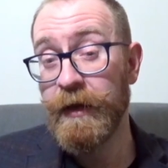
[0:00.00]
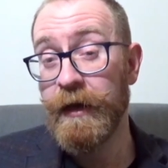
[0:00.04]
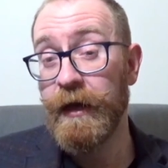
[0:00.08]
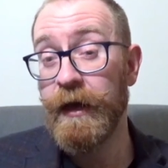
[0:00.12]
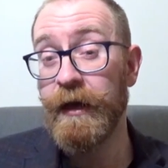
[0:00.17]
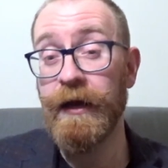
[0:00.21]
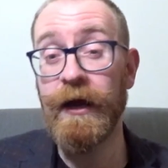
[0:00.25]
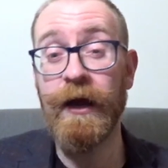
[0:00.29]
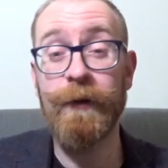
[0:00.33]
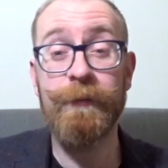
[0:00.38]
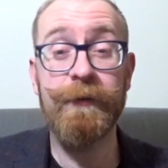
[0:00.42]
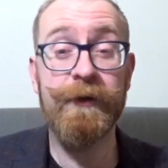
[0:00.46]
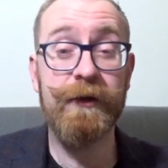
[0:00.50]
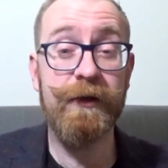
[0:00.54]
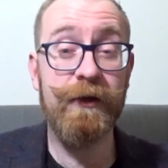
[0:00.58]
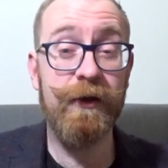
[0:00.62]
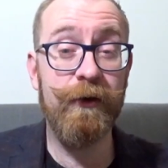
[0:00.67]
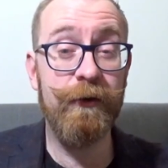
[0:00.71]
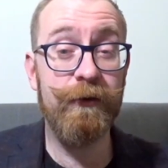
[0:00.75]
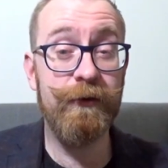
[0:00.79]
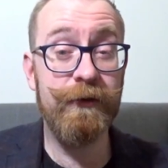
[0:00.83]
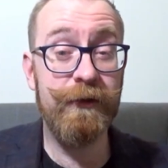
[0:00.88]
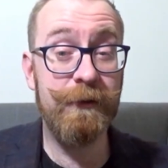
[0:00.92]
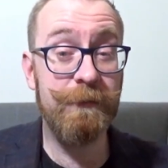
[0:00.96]
An arming
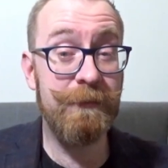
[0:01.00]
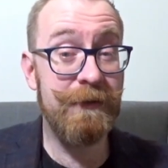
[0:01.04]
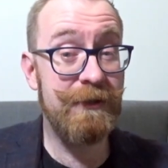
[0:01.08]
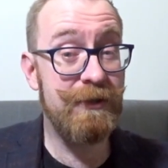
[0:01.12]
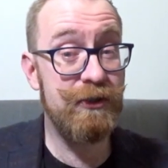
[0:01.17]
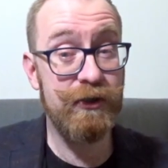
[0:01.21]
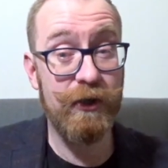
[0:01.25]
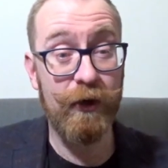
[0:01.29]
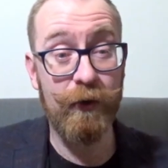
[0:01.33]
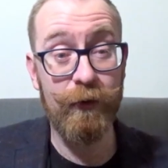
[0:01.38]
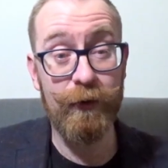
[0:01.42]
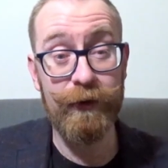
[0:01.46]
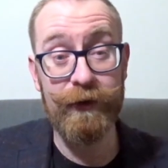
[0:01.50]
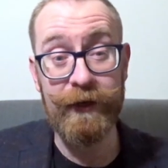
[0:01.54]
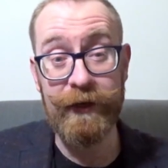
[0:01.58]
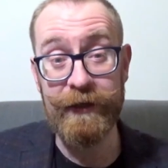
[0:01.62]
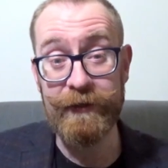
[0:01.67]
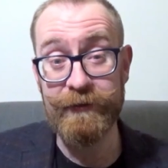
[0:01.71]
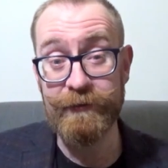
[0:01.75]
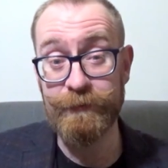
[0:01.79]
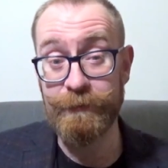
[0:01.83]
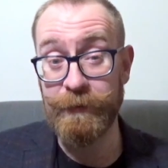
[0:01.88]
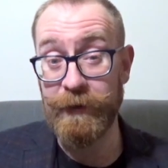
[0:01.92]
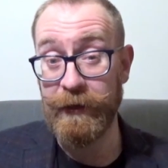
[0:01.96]
coat can be shown
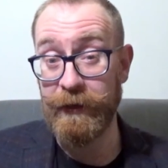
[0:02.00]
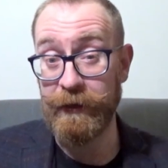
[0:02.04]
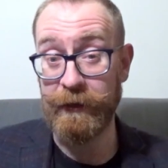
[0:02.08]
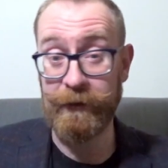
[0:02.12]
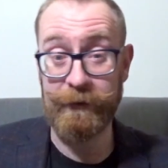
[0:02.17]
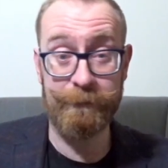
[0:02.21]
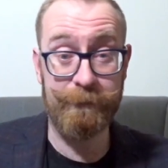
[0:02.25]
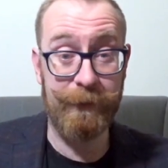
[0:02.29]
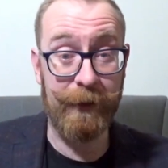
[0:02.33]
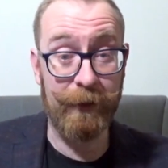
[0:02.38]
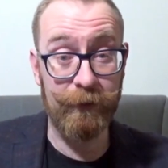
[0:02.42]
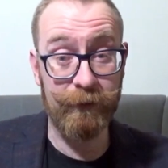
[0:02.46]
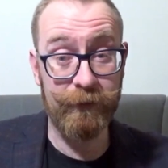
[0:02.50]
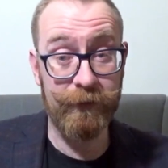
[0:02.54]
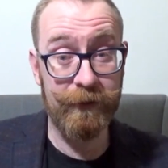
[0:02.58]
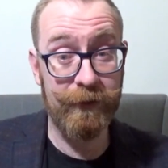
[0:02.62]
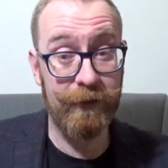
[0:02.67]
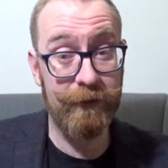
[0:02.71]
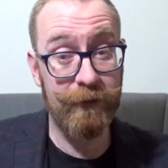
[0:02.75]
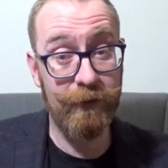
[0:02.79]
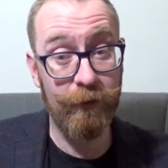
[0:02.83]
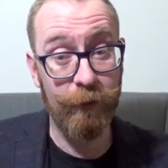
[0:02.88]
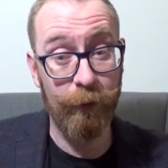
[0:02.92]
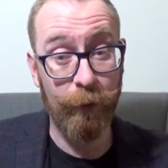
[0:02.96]
as being belted
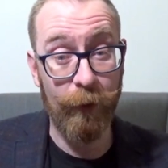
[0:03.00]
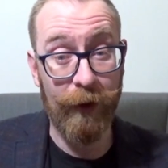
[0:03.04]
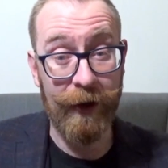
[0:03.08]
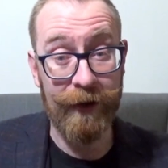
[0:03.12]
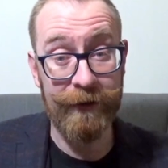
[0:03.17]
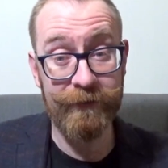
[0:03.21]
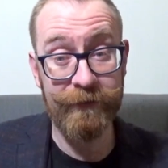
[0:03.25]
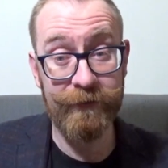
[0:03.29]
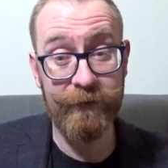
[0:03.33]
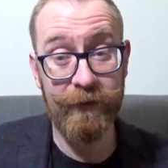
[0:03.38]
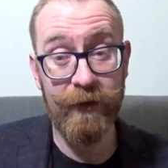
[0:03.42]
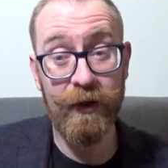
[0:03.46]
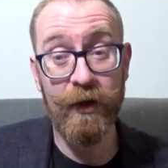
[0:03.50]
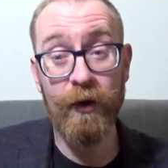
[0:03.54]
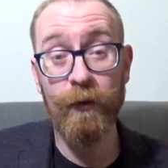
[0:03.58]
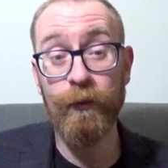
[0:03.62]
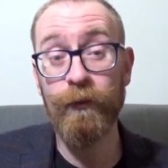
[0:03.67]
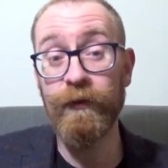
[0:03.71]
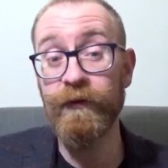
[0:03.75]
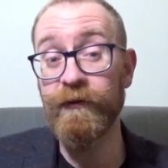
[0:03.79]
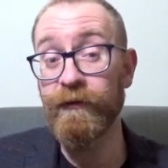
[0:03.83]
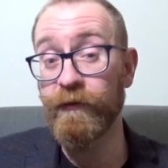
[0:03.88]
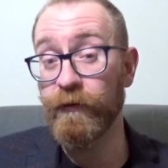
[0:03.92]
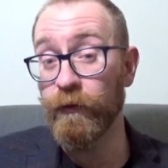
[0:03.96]
at the waist
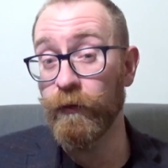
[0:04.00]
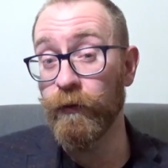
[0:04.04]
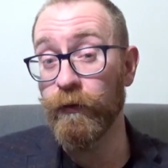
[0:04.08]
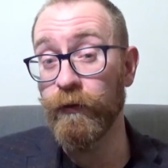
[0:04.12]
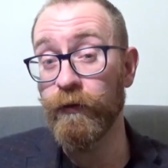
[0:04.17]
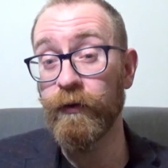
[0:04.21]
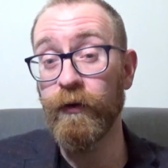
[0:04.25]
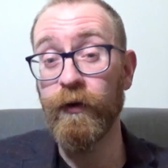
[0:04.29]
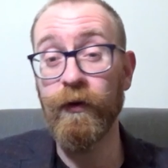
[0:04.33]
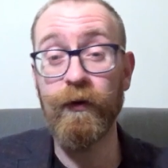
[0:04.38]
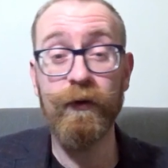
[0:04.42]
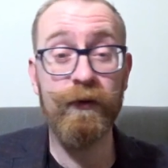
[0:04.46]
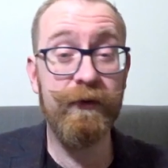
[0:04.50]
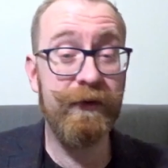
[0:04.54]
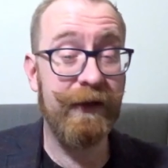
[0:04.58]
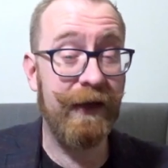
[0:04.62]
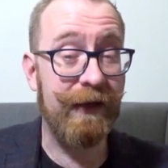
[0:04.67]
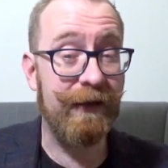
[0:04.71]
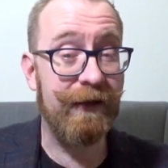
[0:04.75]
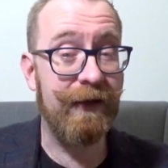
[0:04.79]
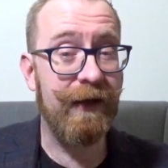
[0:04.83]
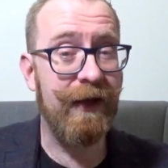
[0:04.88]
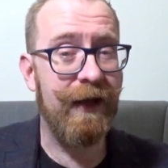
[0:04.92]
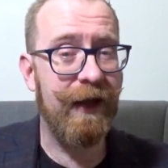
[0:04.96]
with sword or
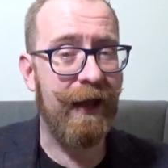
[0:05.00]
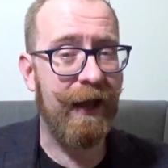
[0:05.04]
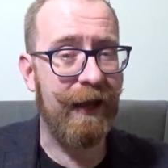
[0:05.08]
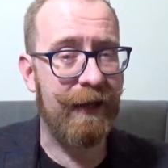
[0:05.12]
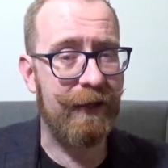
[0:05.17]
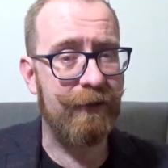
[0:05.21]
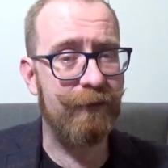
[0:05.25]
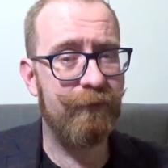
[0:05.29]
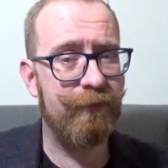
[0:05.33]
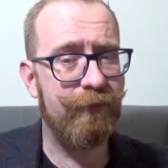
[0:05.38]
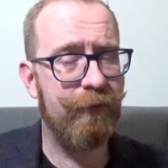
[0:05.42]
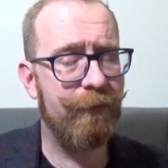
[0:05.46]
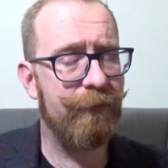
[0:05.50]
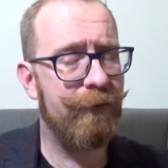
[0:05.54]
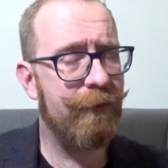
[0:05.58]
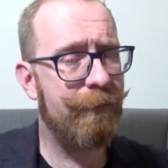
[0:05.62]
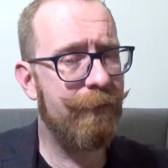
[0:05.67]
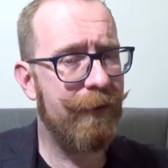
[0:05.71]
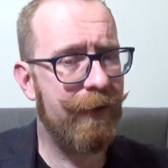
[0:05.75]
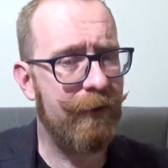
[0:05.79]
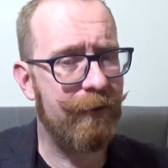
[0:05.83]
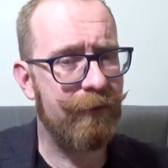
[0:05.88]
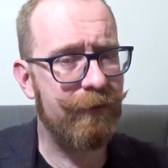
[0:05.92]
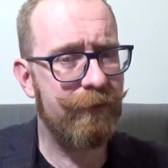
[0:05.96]
dagger hanging from the
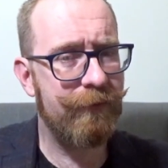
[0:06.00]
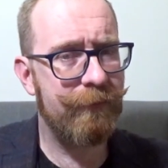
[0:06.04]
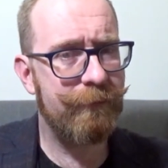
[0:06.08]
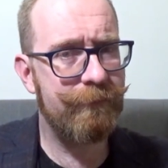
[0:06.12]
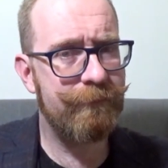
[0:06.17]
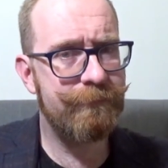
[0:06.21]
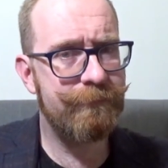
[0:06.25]
belt.